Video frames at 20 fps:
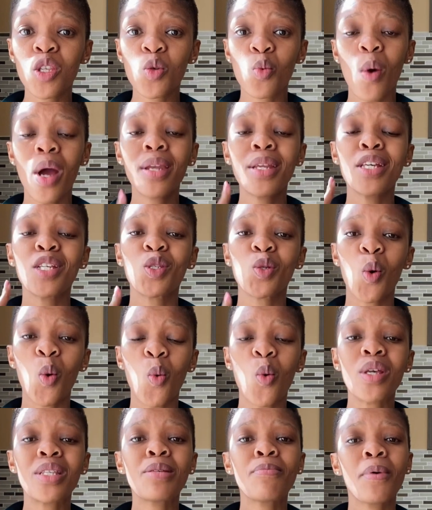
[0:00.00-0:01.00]
1 is
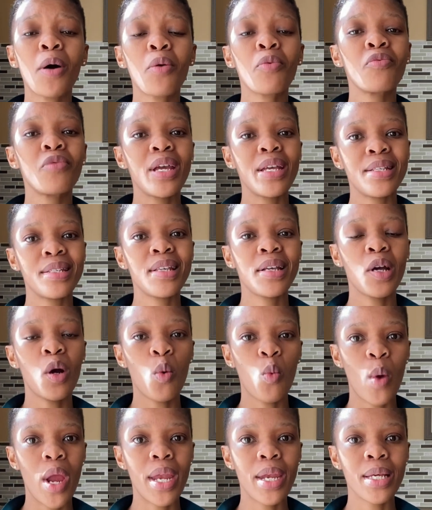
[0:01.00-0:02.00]
always about raising
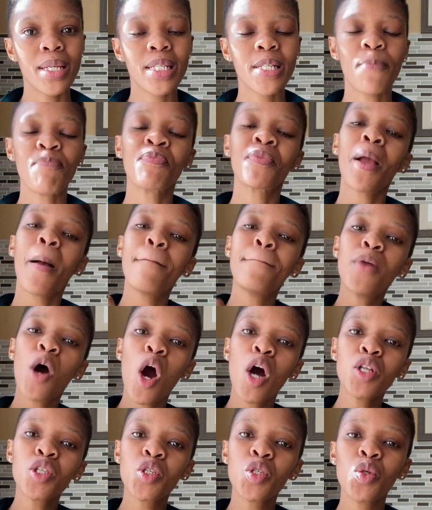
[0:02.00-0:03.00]
awareness.
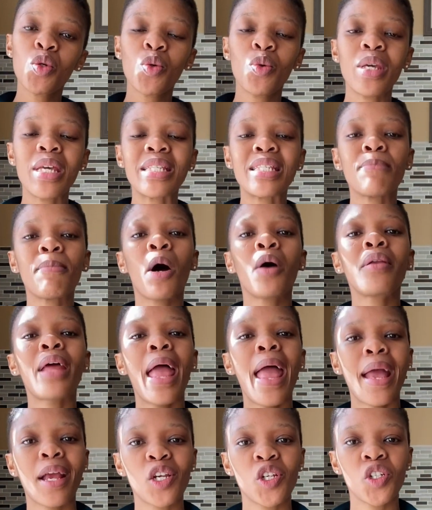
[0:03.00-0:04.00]
Part 2 is about
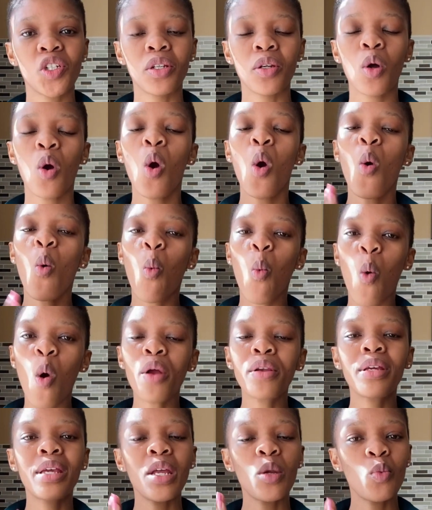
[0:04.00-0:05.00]
action. What
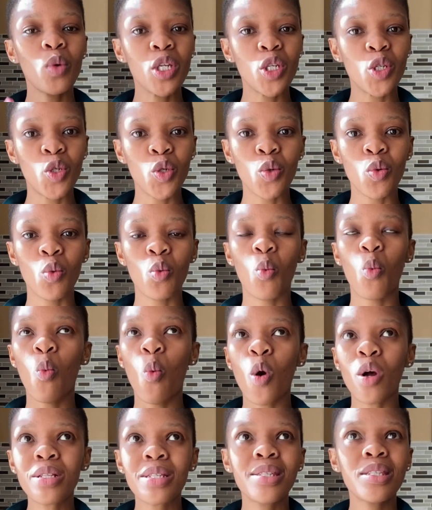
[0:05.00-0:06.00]
can we do?
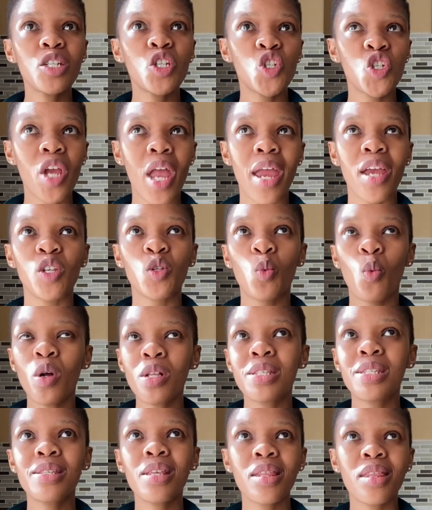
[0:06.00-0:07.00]
What's the change? What's
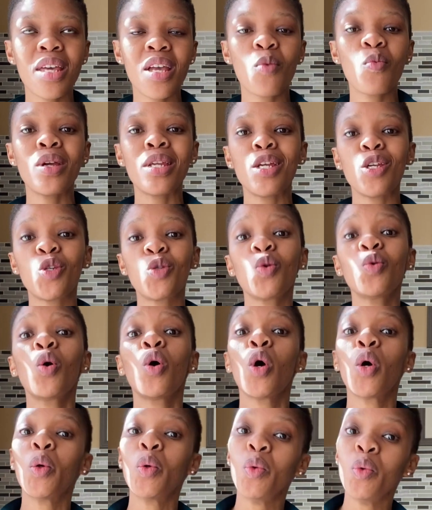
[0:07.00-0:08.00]
the thing we need to
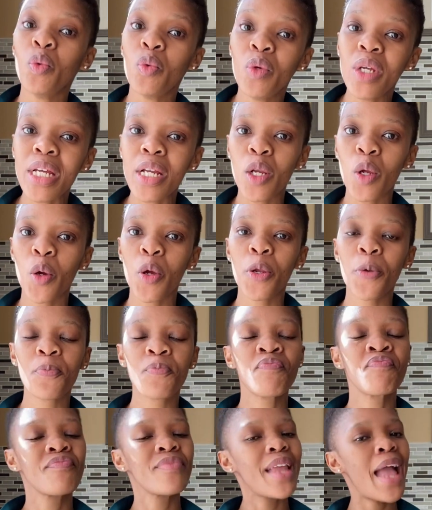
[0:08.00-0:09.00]
relearn?
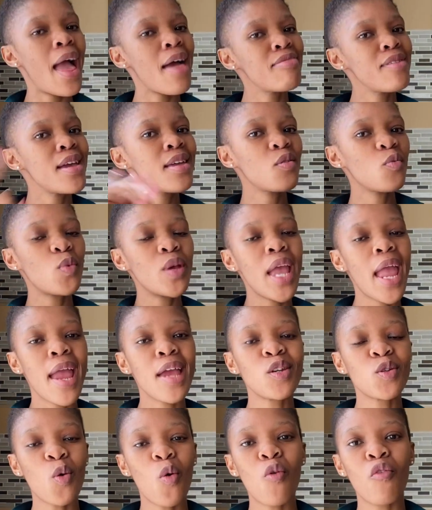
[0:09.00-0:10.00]
And then we
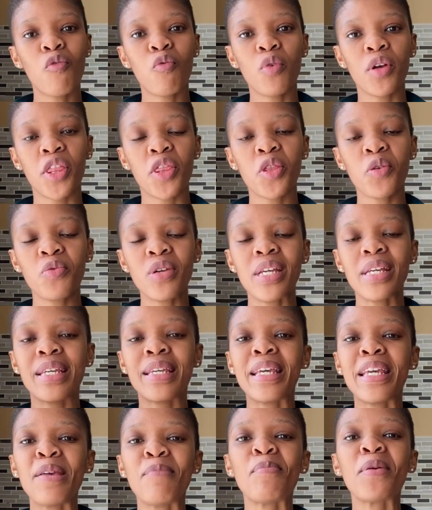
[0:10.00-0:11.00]
end off with 3,
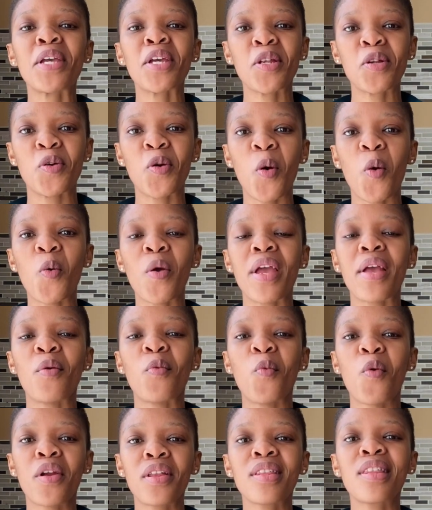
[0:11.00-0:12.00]
keeping it going.
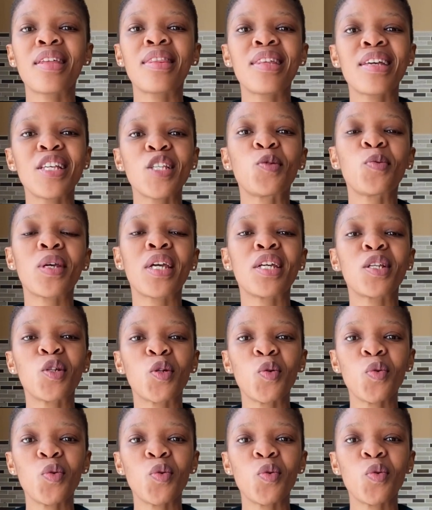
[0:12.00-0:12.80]
What are the things we can